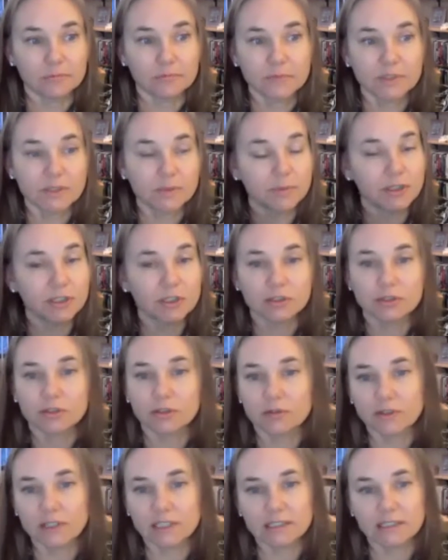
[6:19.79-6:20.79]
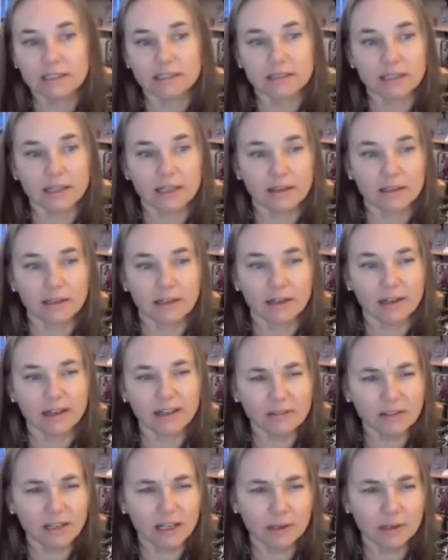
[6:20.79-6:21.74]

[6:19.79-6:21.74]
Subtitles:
spiritual reasons, I thought